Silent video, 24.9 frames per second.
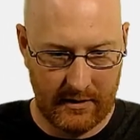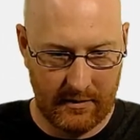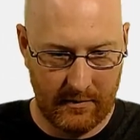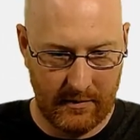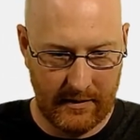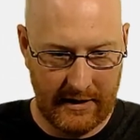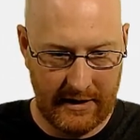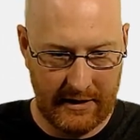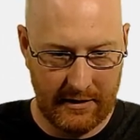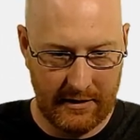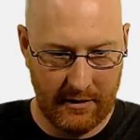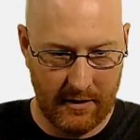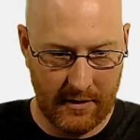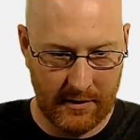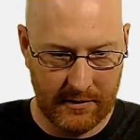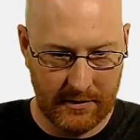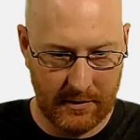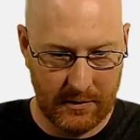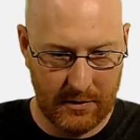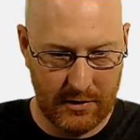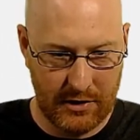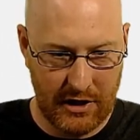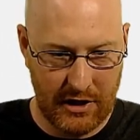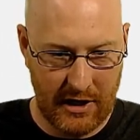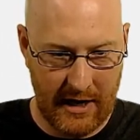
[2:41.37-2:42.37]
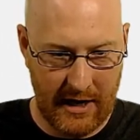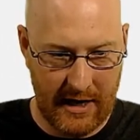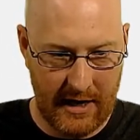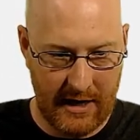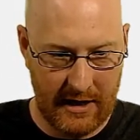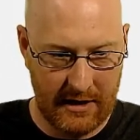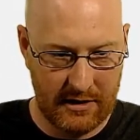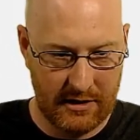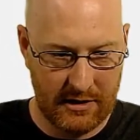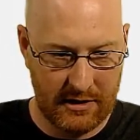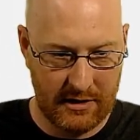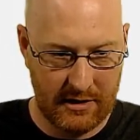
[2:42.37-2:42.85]
we need to also
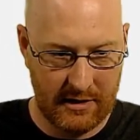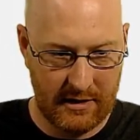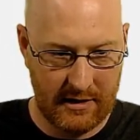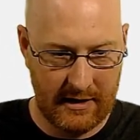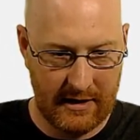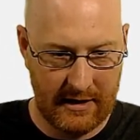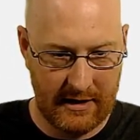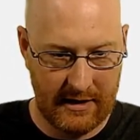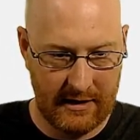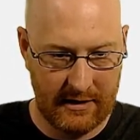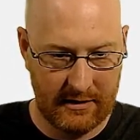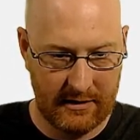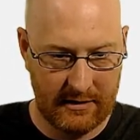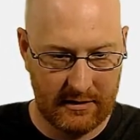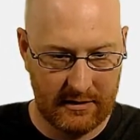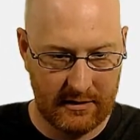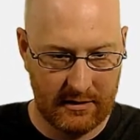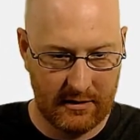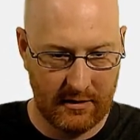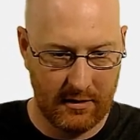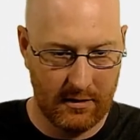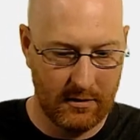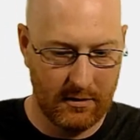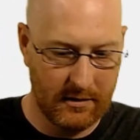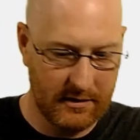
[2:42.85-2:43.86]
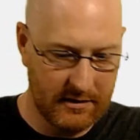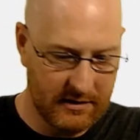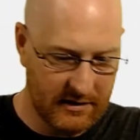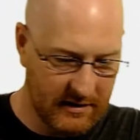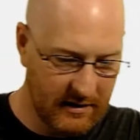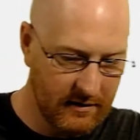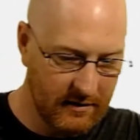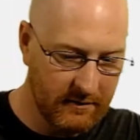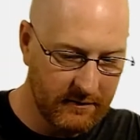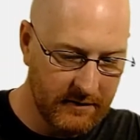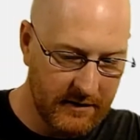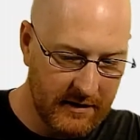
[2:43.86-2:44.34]
change these. So
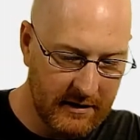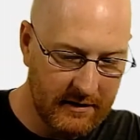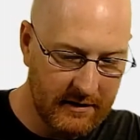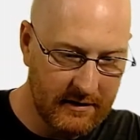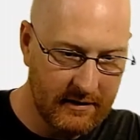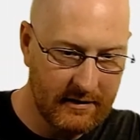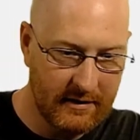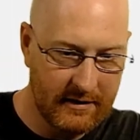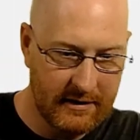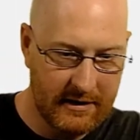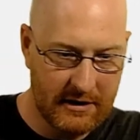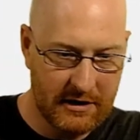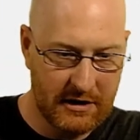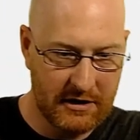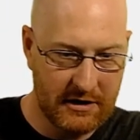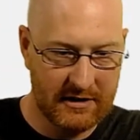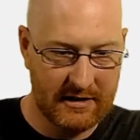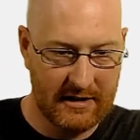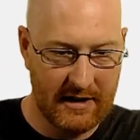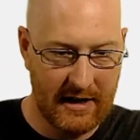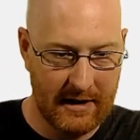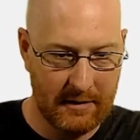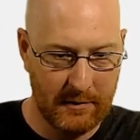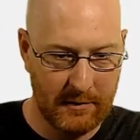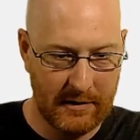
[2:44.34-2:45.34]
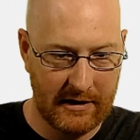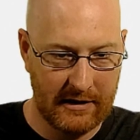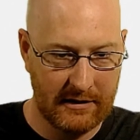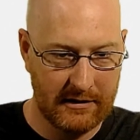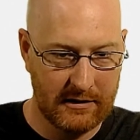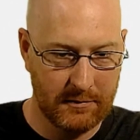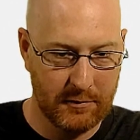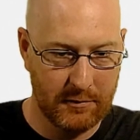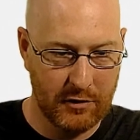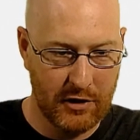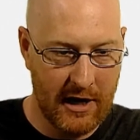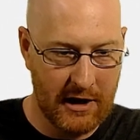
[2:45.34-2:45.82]
instead of the addition sign, we need
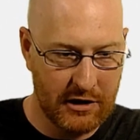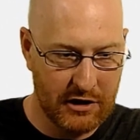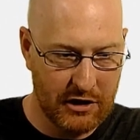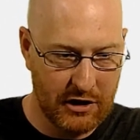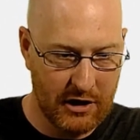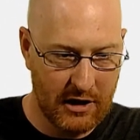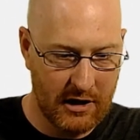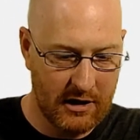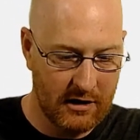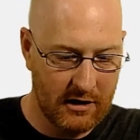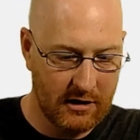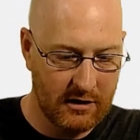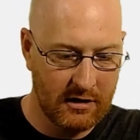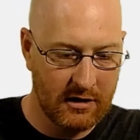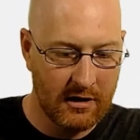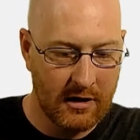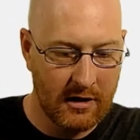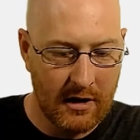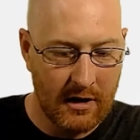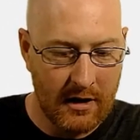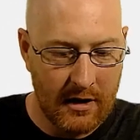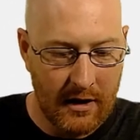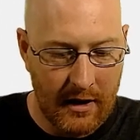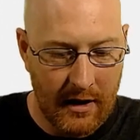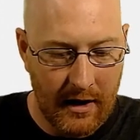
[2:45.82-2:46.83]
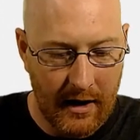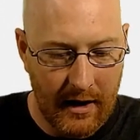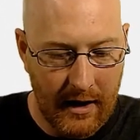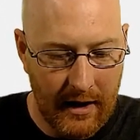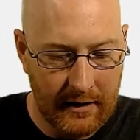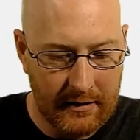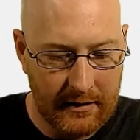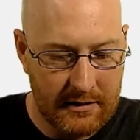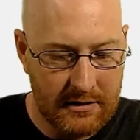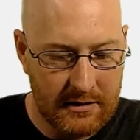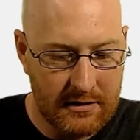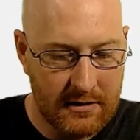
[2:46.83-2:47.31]
subtraction.
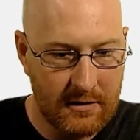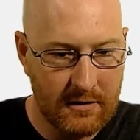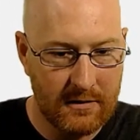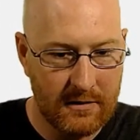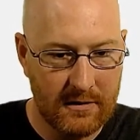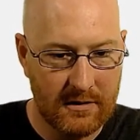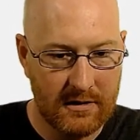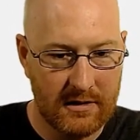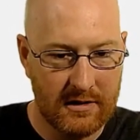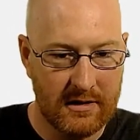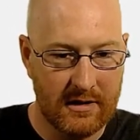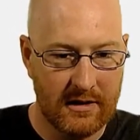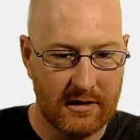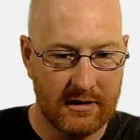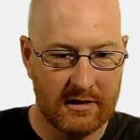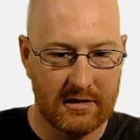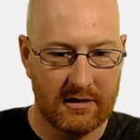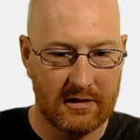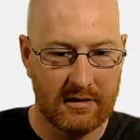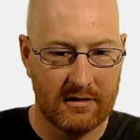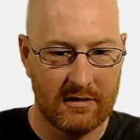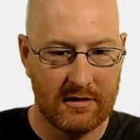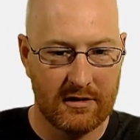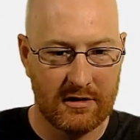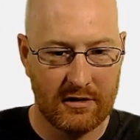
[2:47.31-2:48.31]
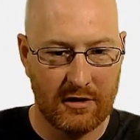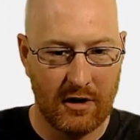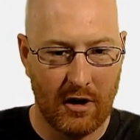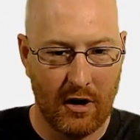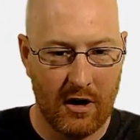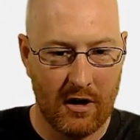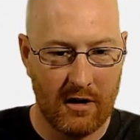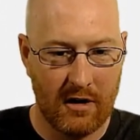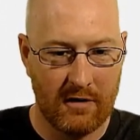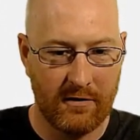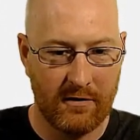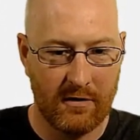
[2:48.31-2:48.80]
Uh, let's use this
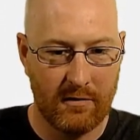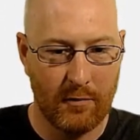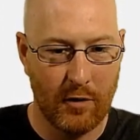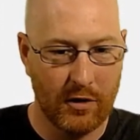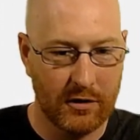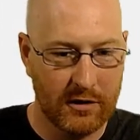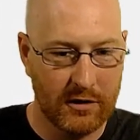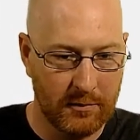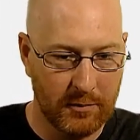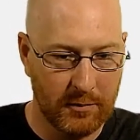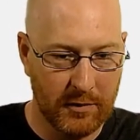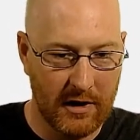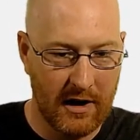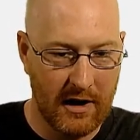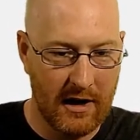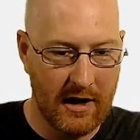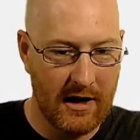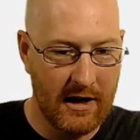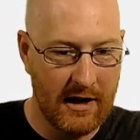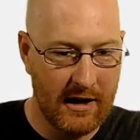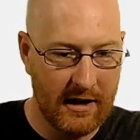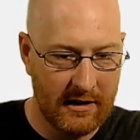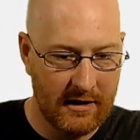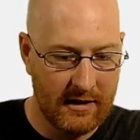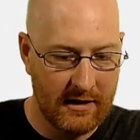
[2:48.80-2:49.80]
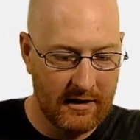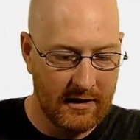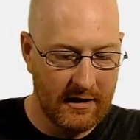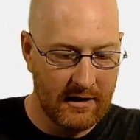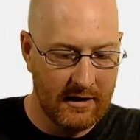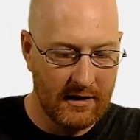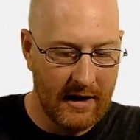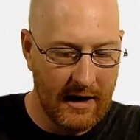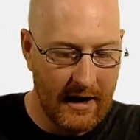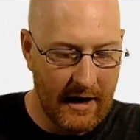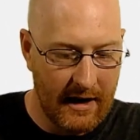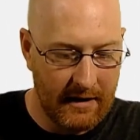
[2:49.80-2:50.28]
star for multiply
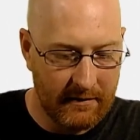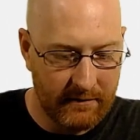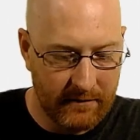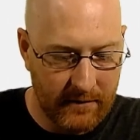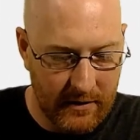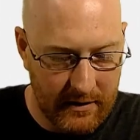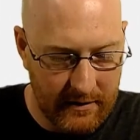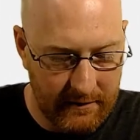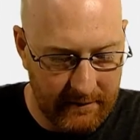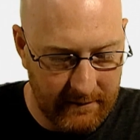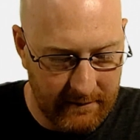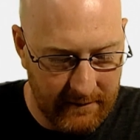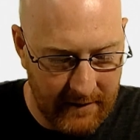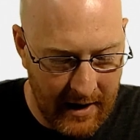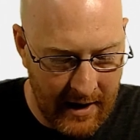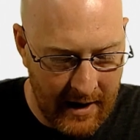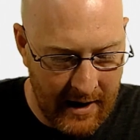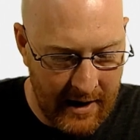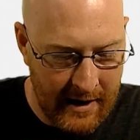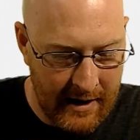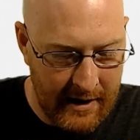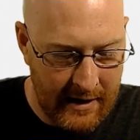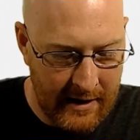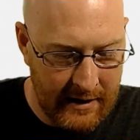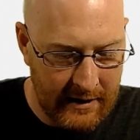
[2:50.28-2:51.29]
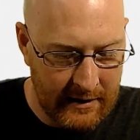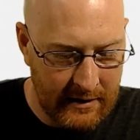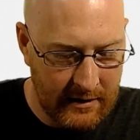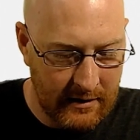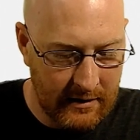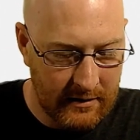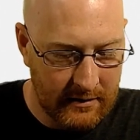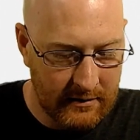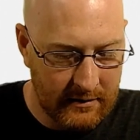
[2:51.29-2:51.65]
and for divide,